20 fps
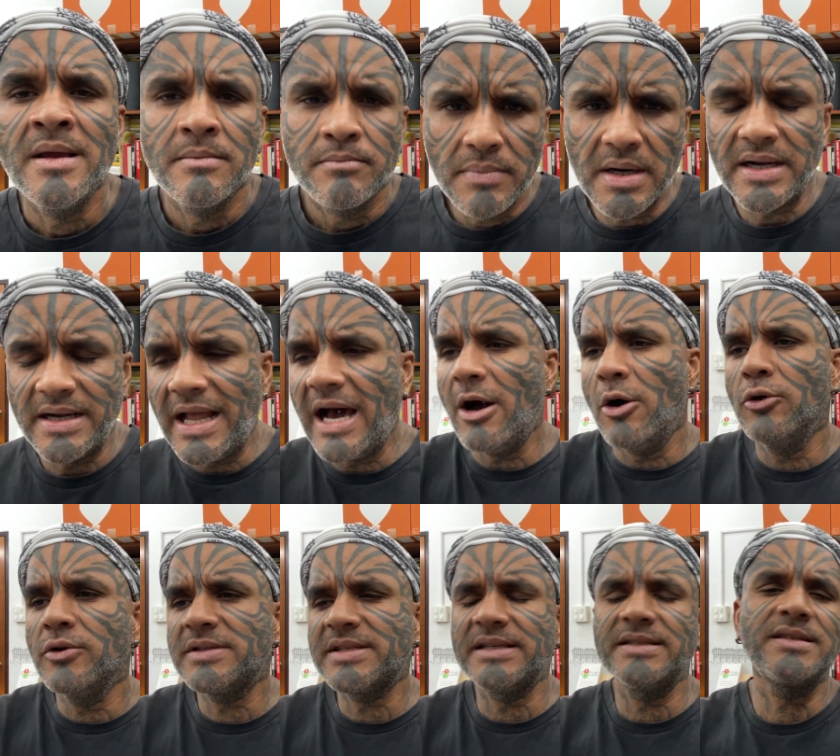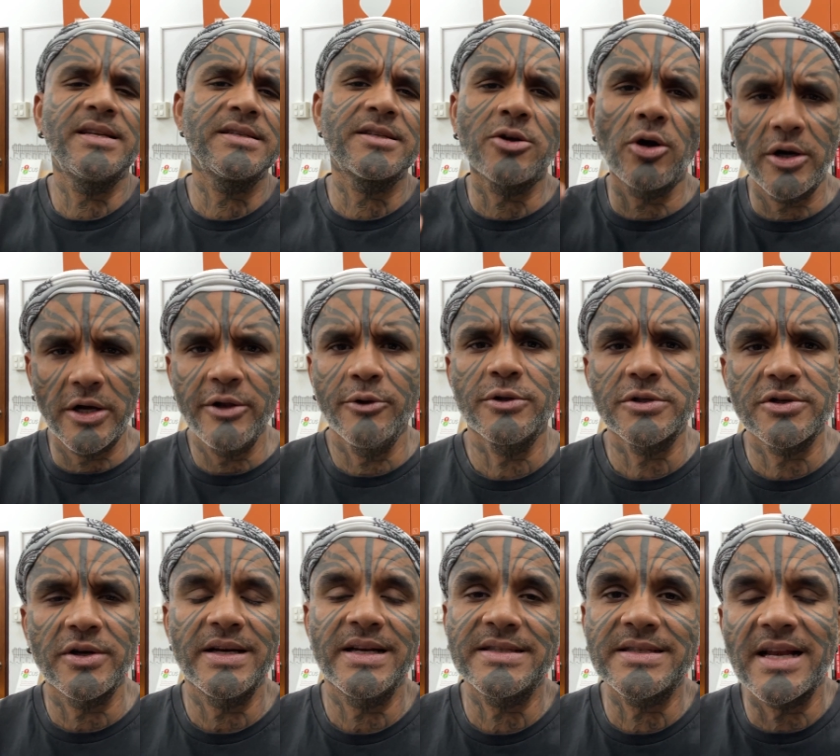But now, since he's got used
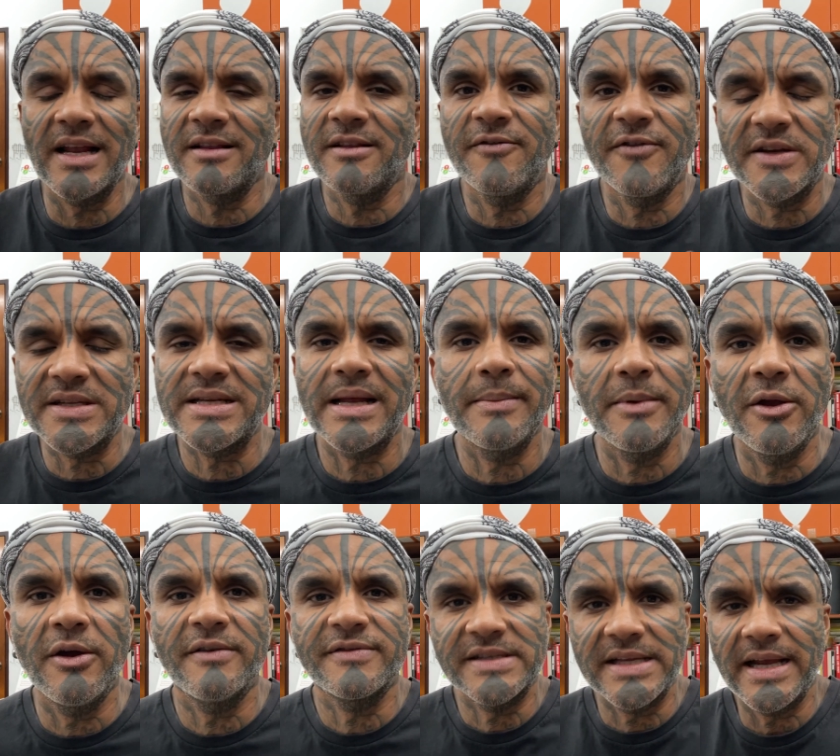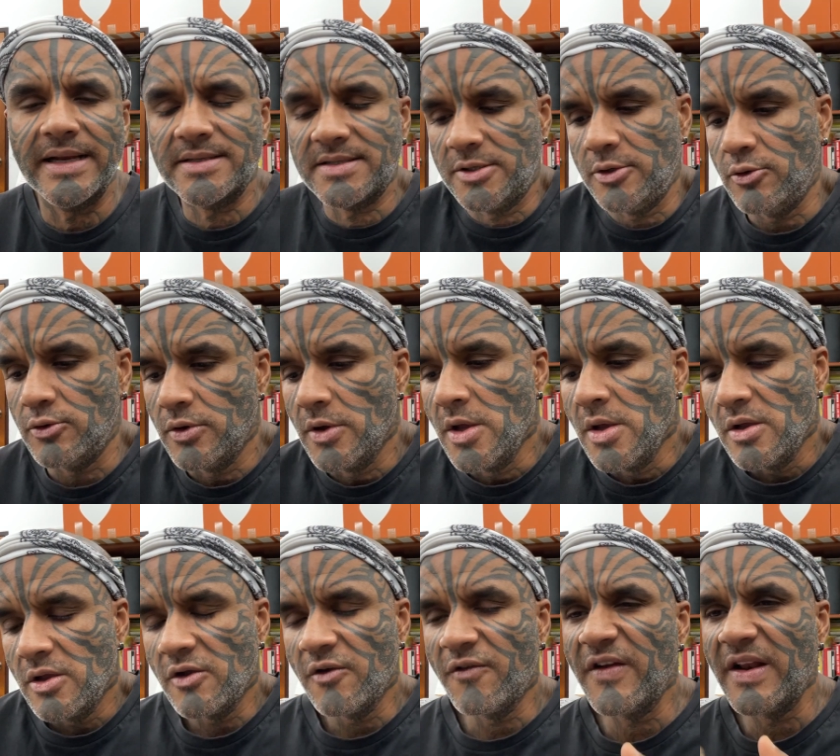to it, it's like the first time you have sex, you
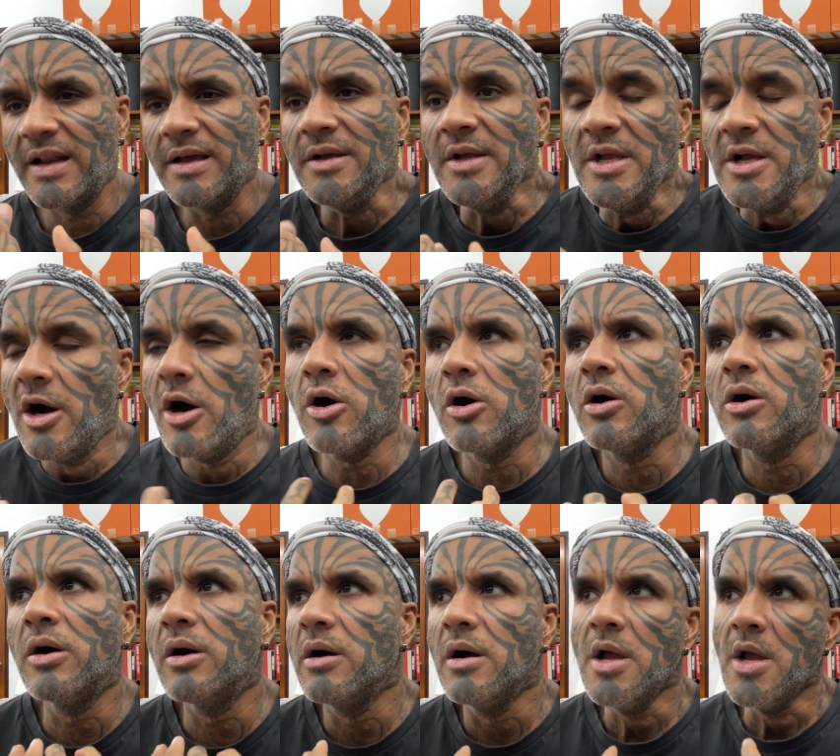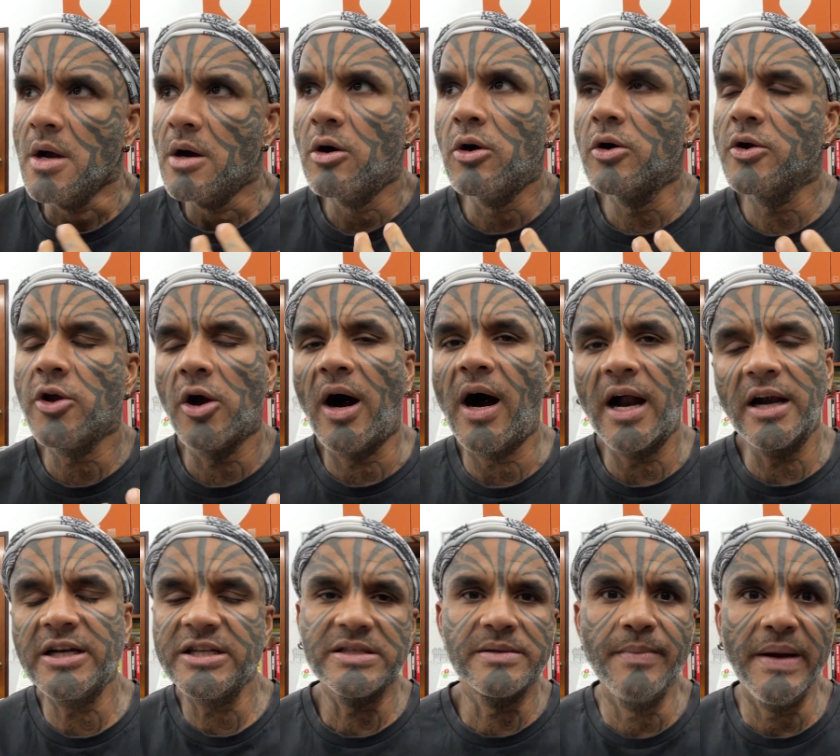feel like, oh, your
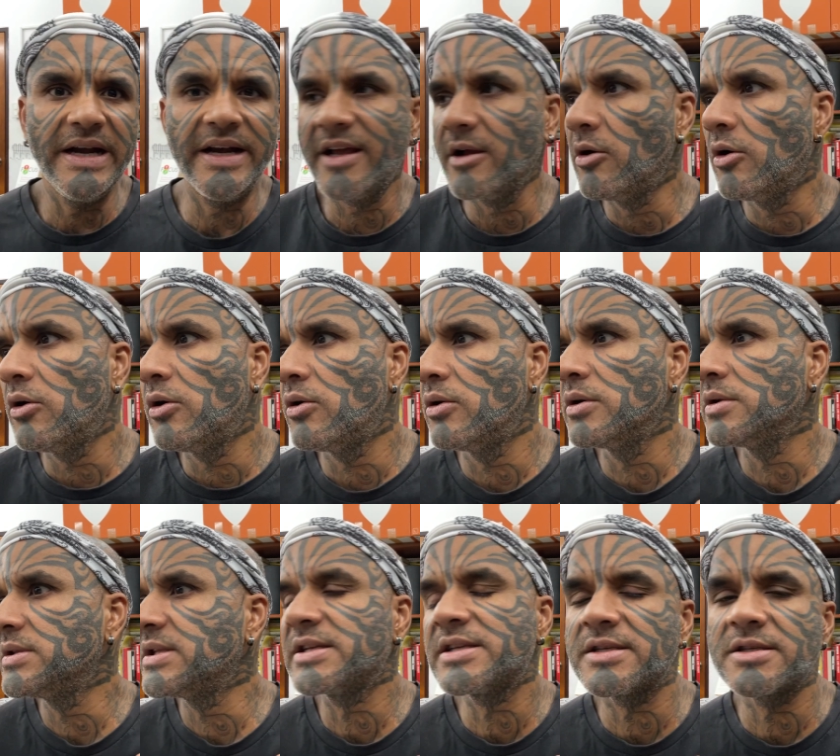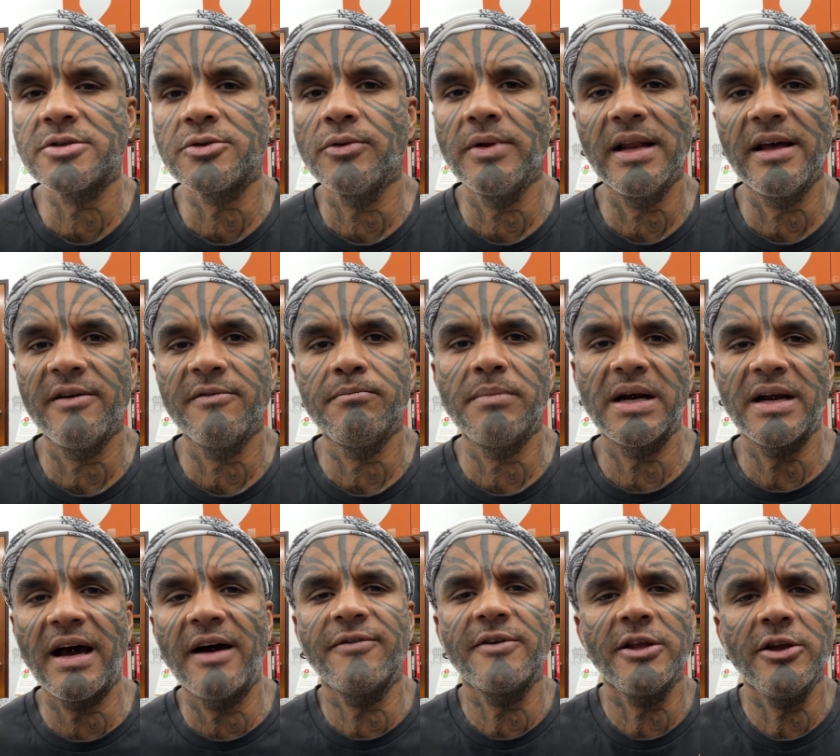heart is beating. Oh, this is true love. But
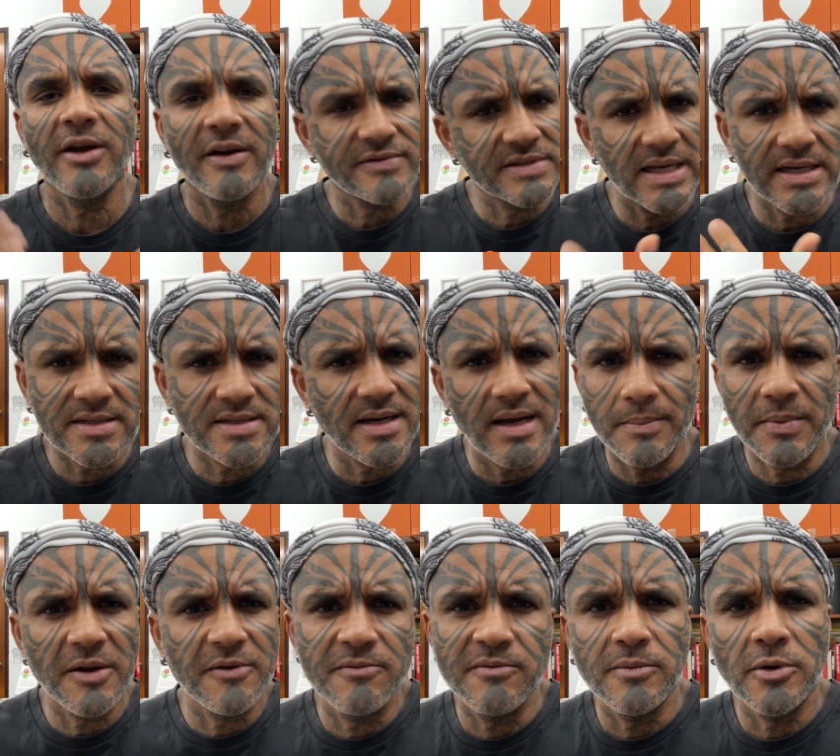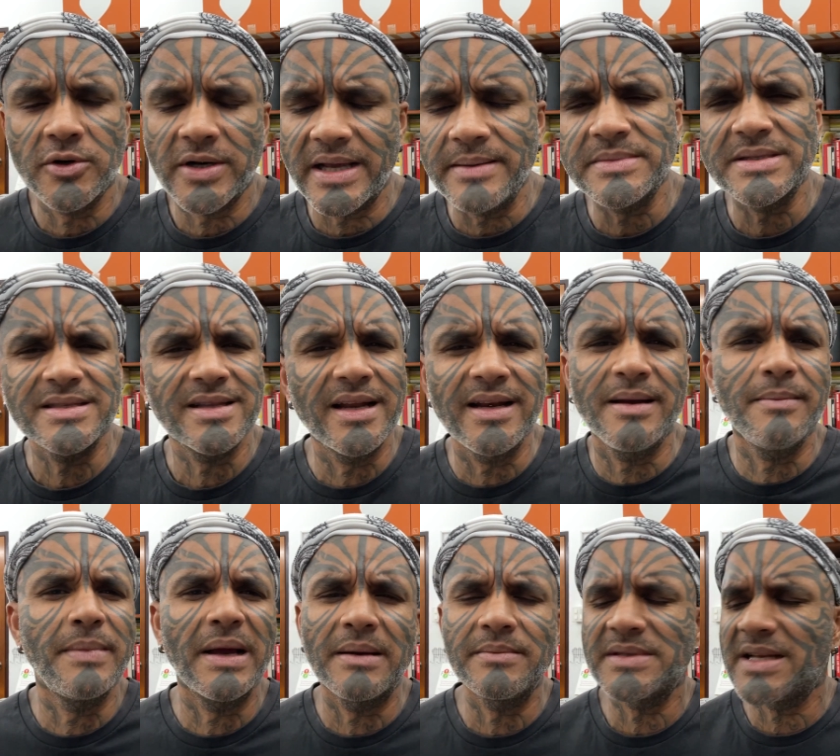after you have sex a couple of more times, then
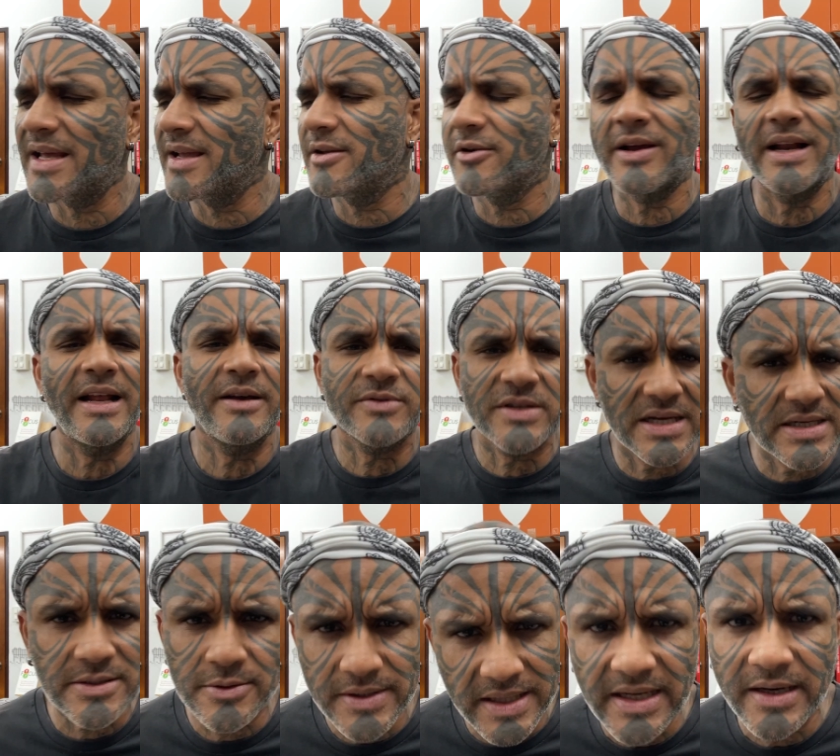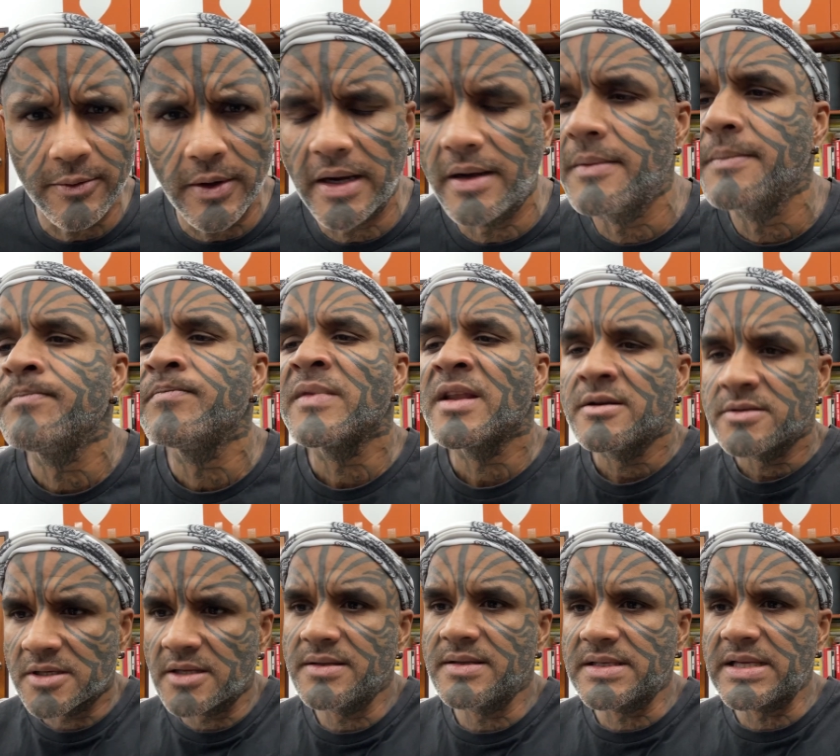it becomes like you can have sex with anyone.
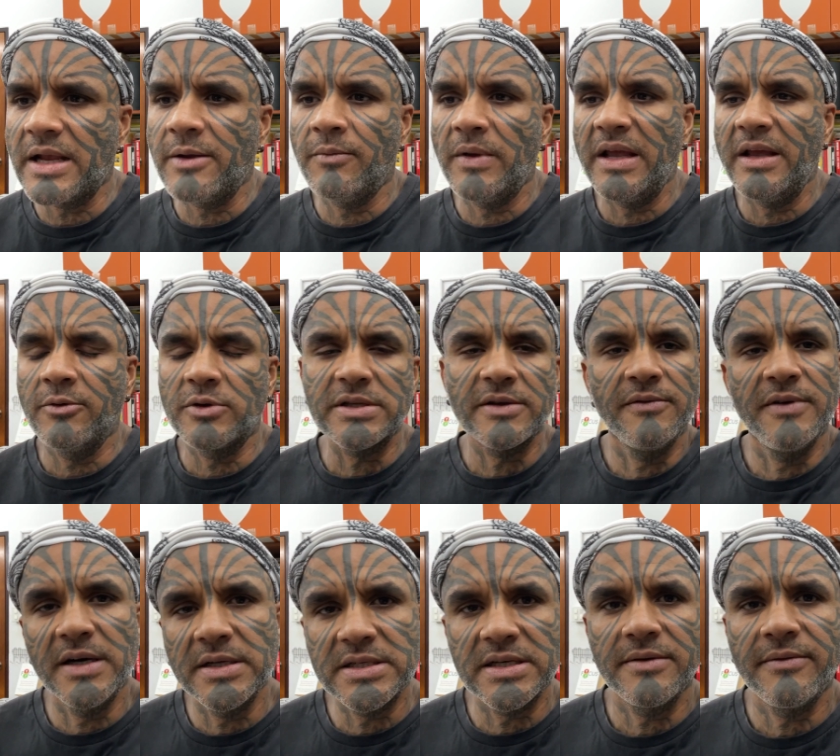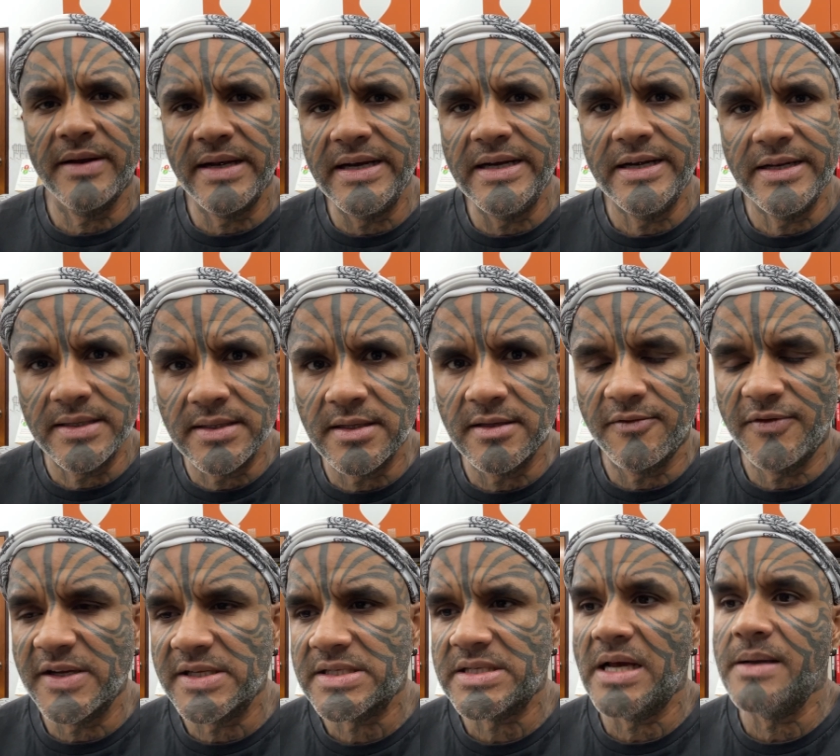So in the same way, he was a virgin when he did it the
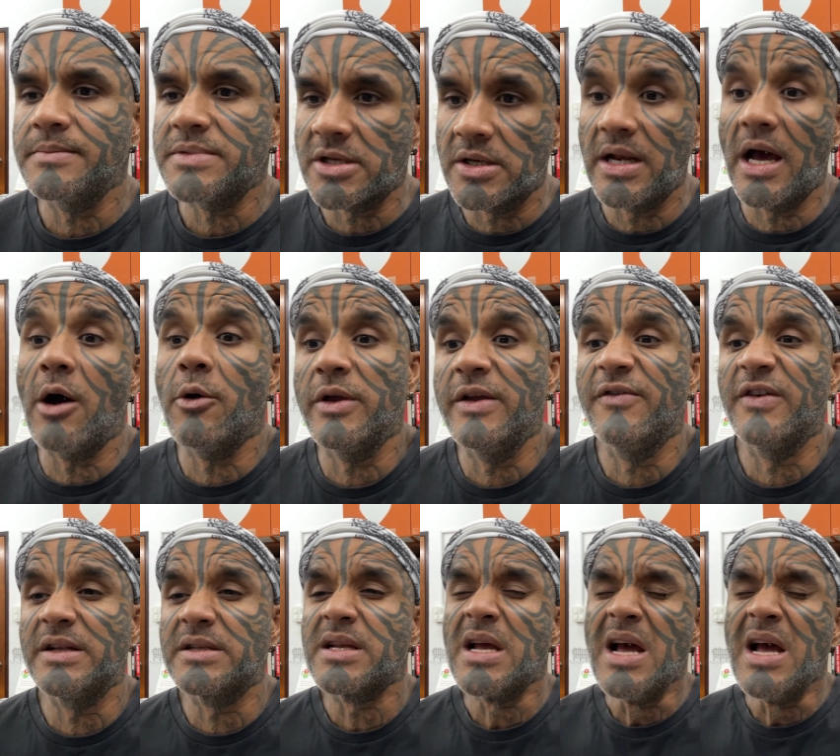first time. So now he feels,